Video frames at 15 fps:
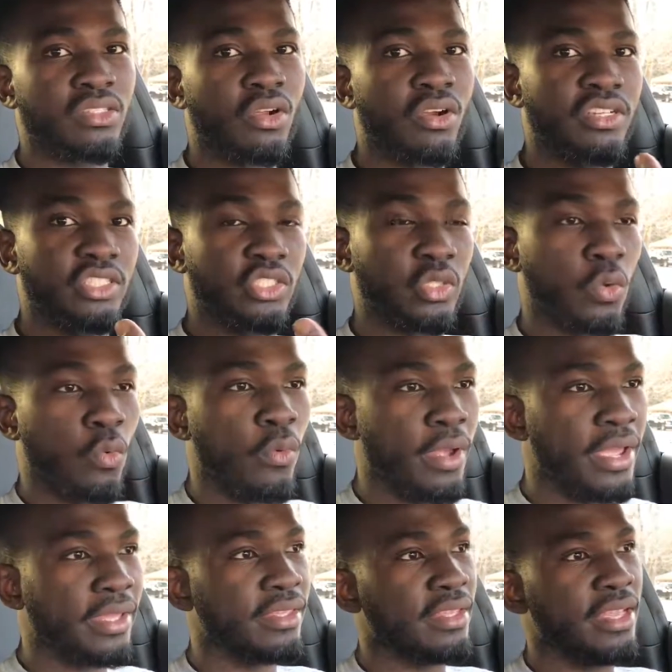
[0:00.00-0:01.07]
This car is
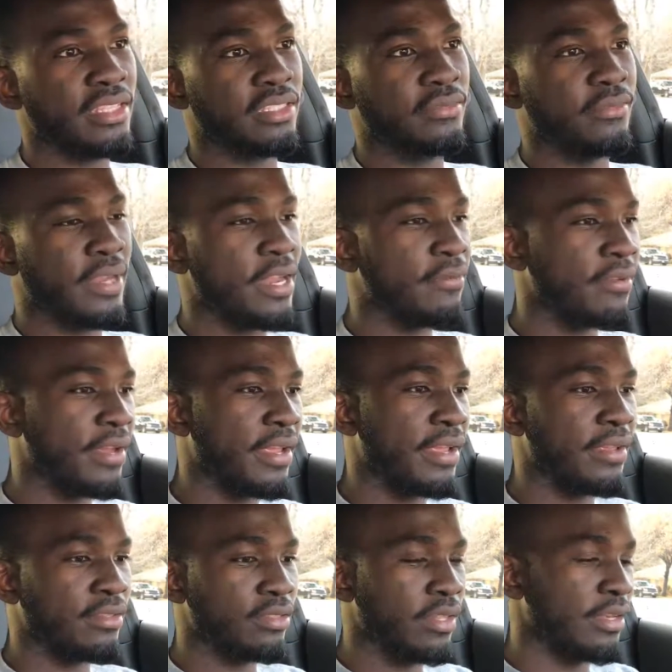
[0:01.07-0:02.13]
quick, it's
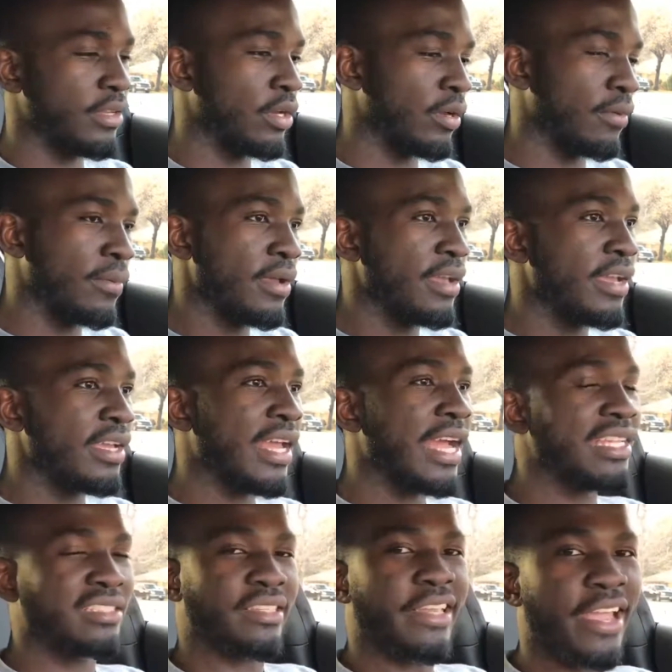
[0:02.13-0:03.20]
very, you know,
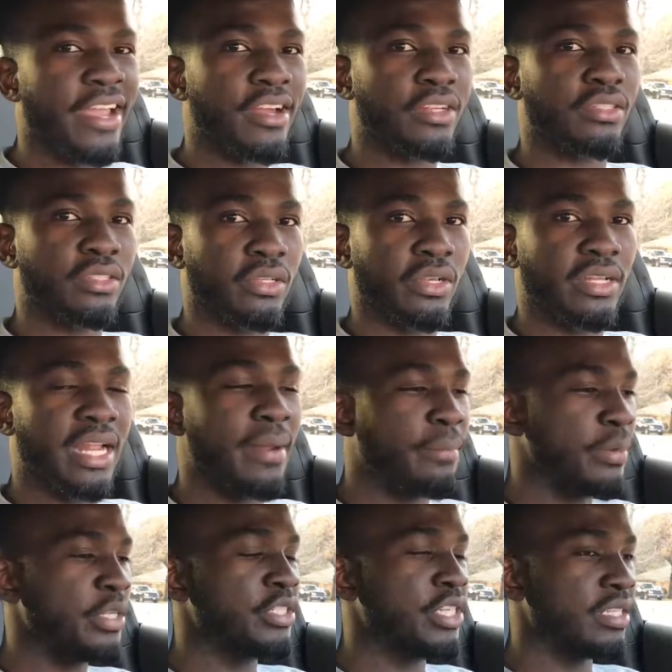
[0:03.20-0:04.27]
it has character, and
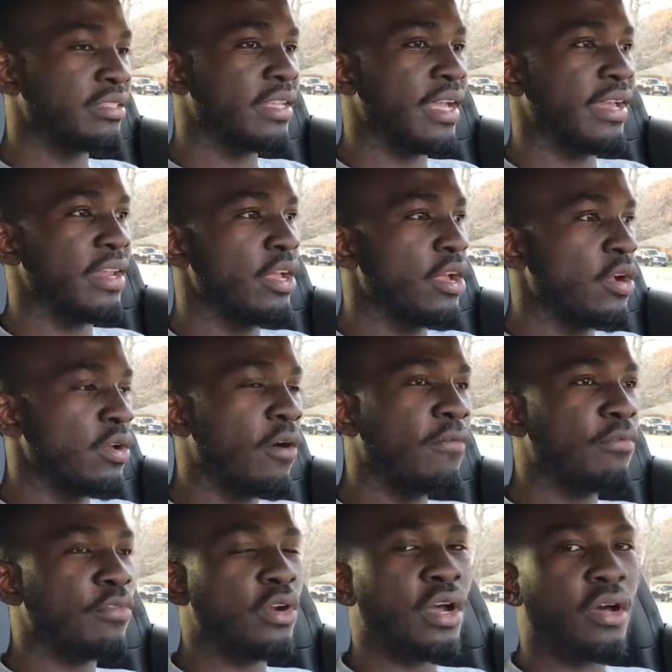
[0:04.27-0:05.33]
I appreciate that.
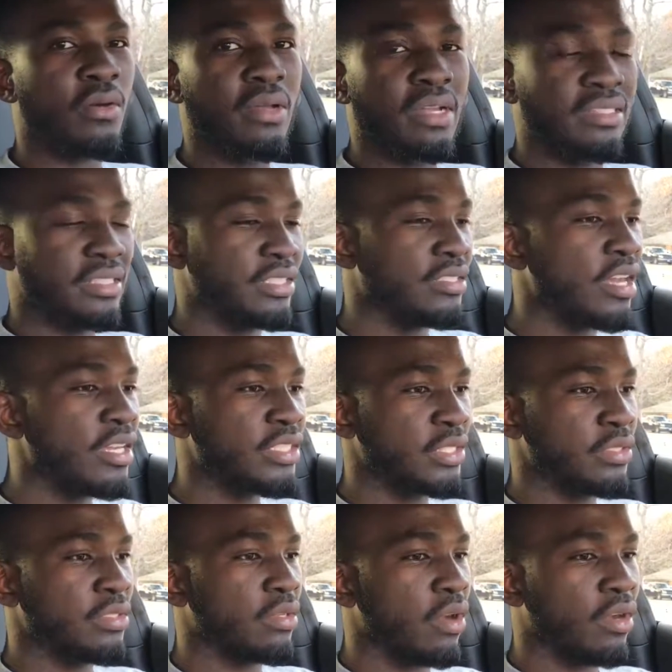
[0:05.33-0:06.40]
Overall, this car
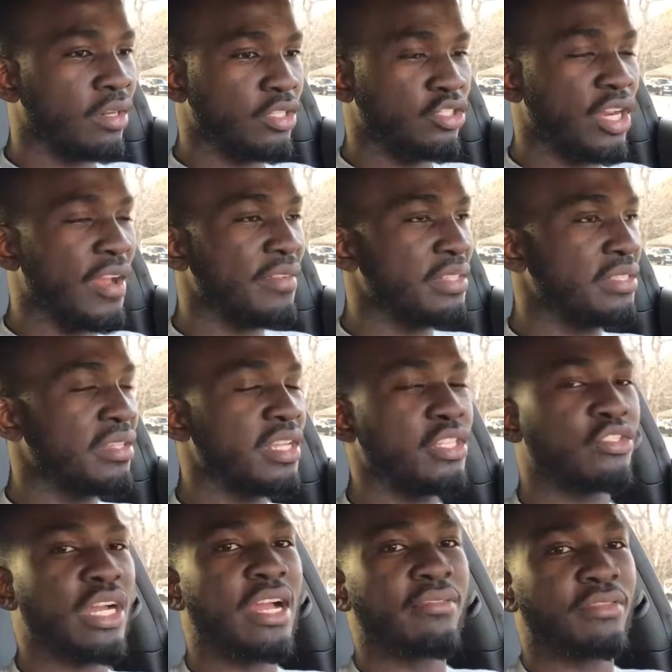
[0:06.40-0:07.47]
is a good car to drive as a
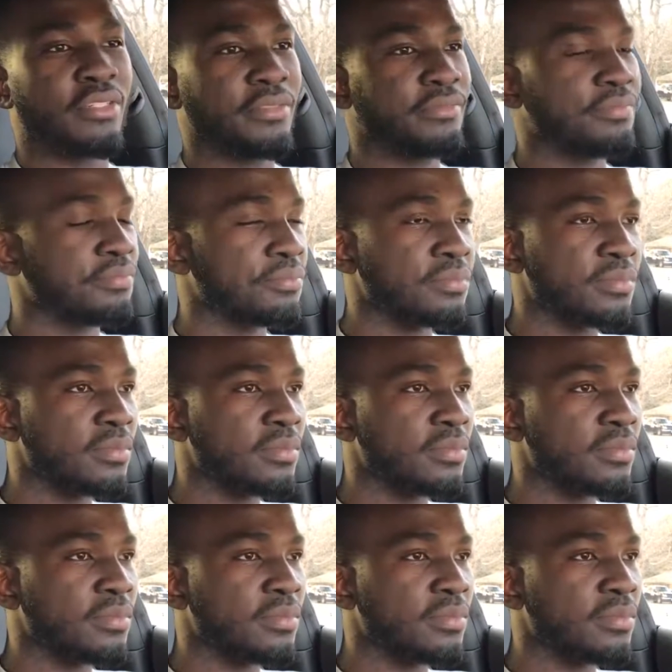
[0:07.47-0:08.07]
daily driver.